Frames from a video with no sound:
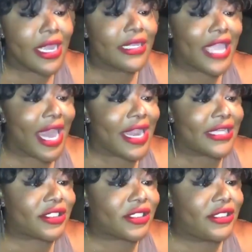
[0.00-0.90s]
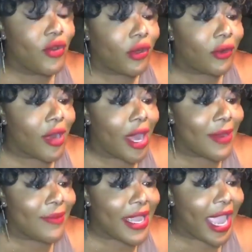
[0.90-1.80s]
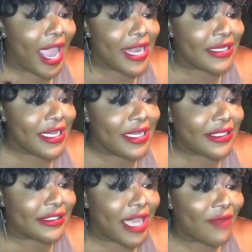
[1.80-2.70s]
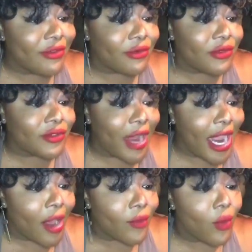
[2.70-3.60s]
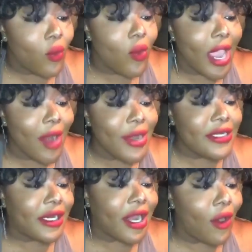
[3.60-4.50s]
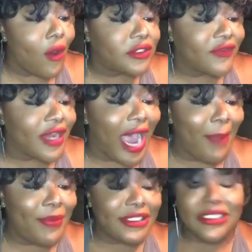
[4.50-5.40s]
That is Deuteronomy 18:7-12. Wearing clothes of the opposite